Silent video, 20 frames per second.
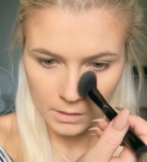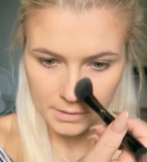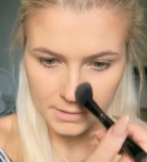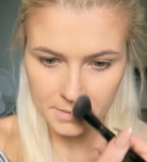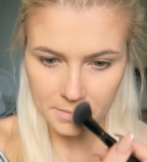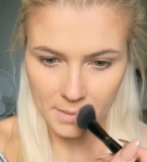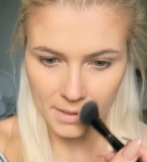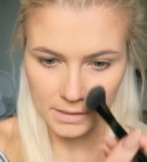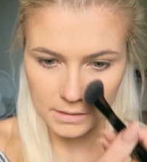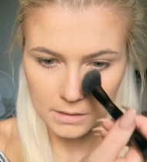
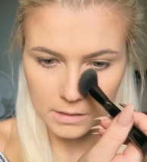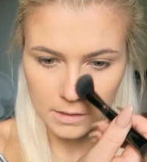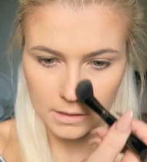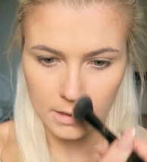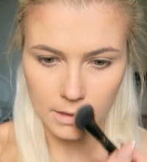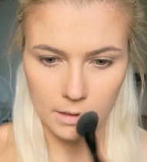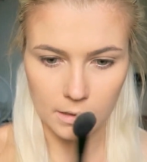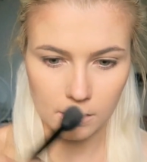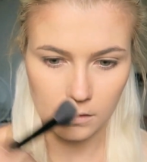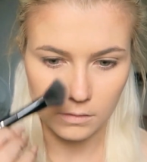just makes
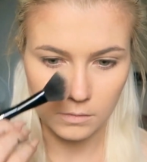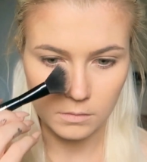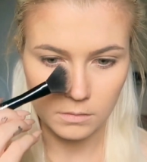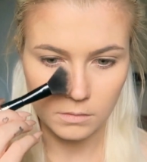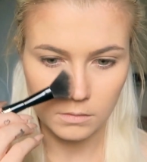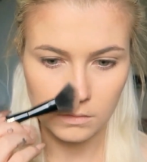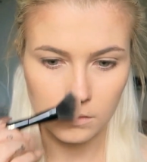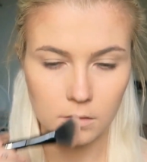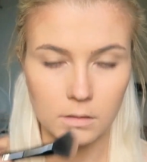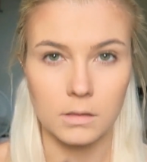it
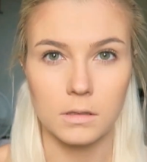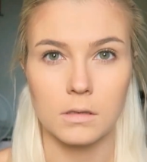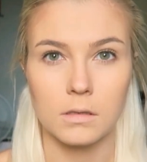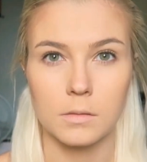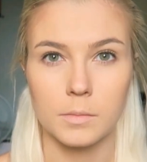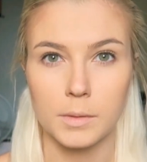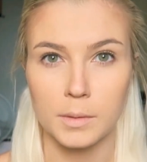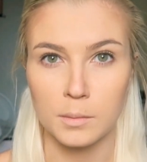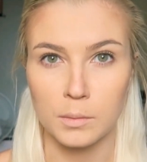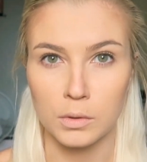look a
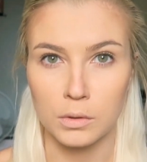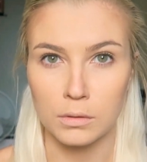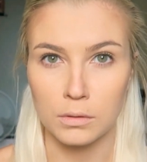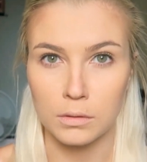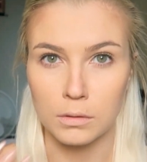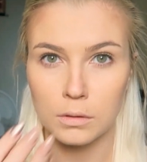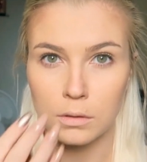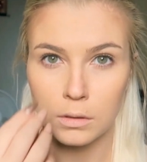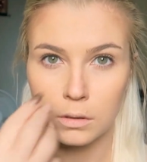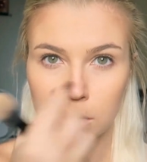little bit
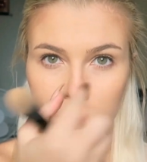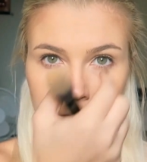more